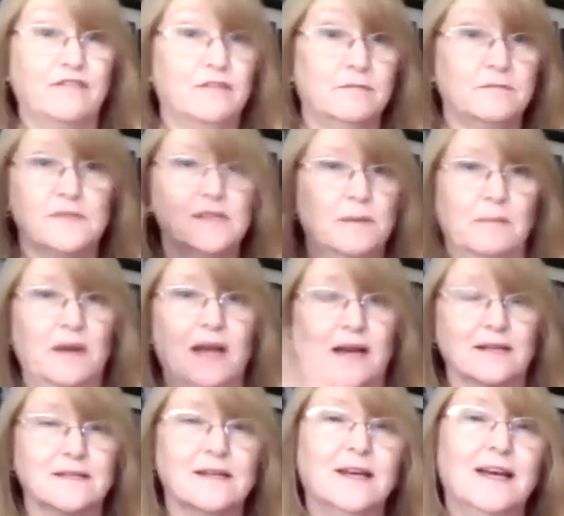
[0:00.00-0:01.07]
simple
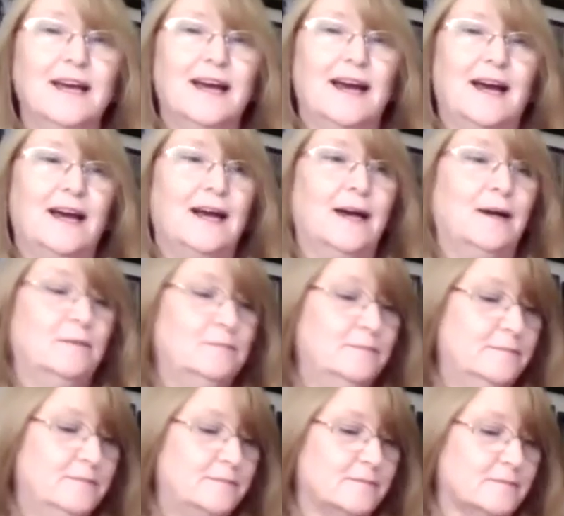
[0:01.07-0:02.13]
as.
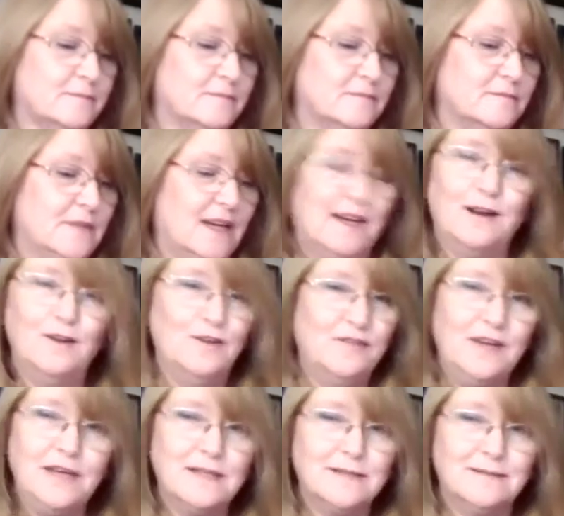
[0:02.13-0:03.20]
Um, and I love
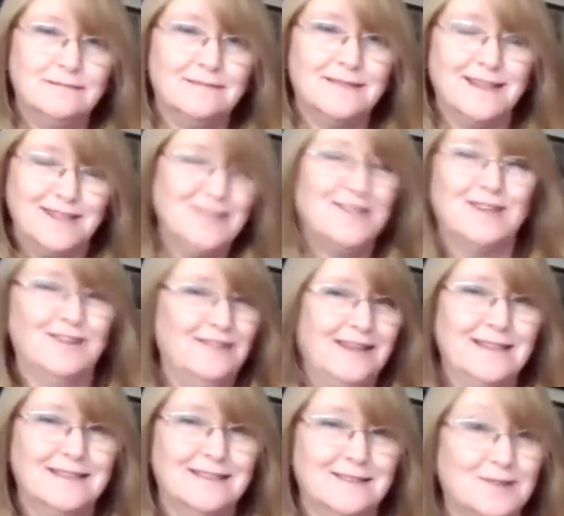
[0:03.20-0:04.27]
it. I just love
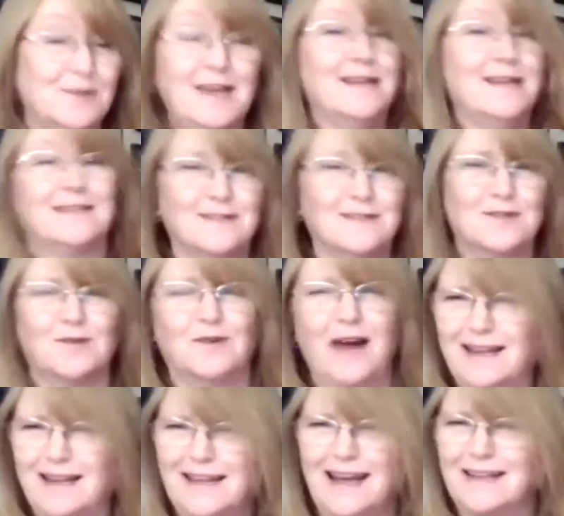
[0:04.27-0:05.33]
it. So yes, so
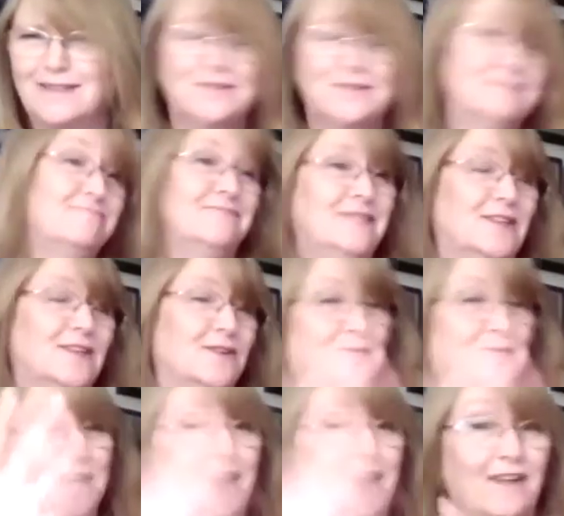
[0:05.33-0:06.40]
I, I, you know,
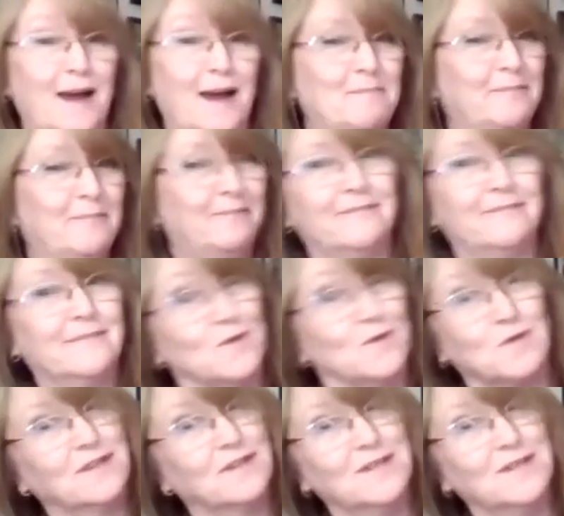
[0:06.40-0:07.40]
here I am talking to